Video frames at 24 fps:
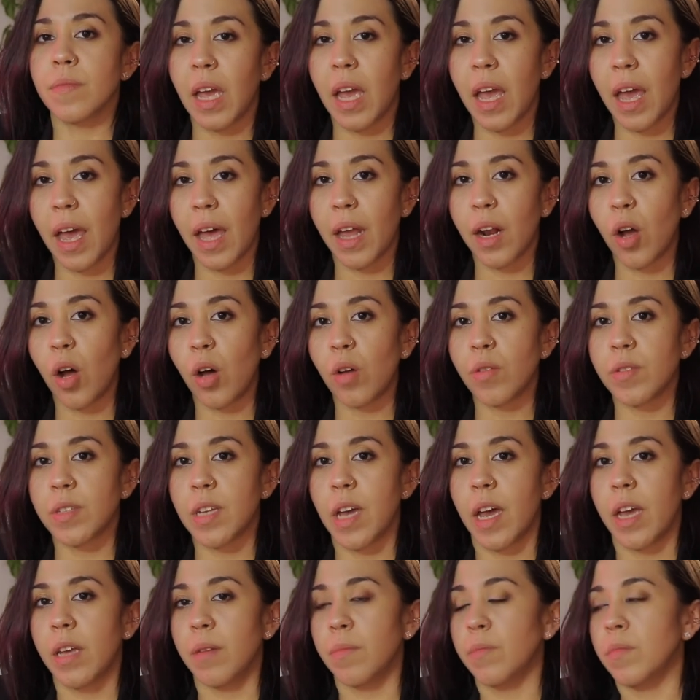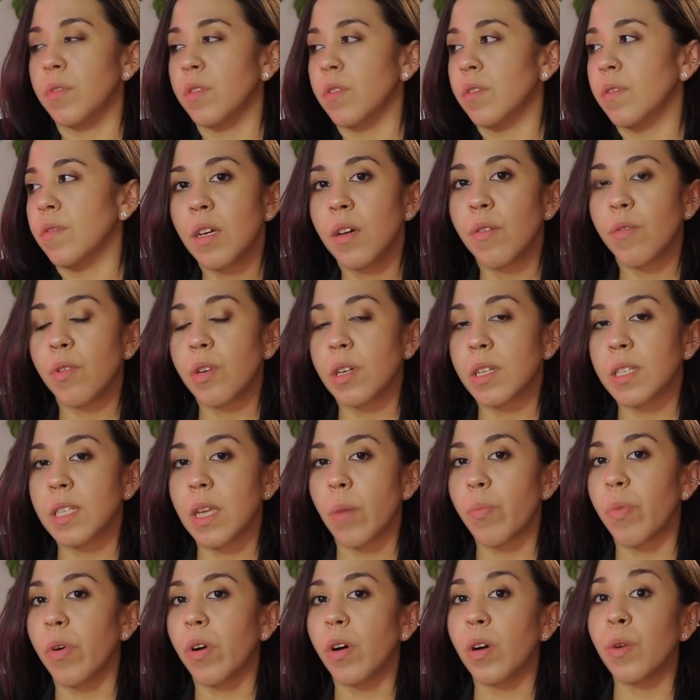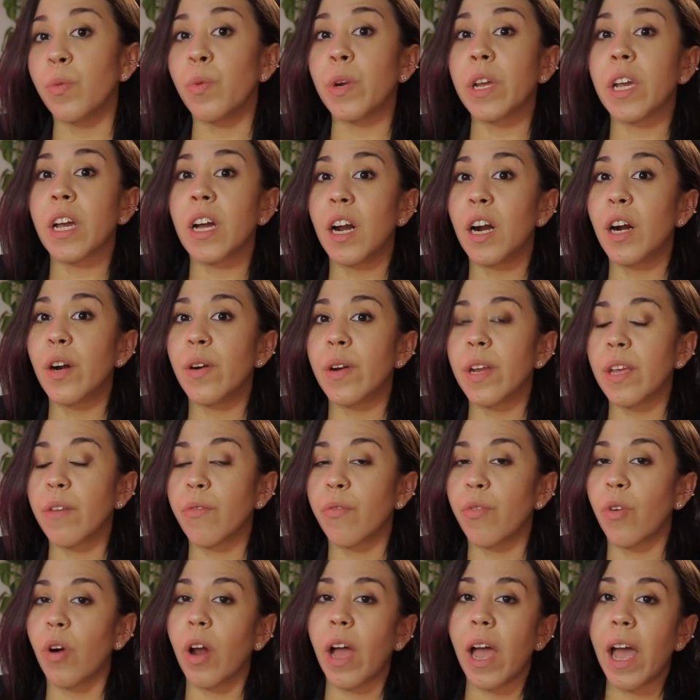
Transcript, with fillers: at all times for example recurring for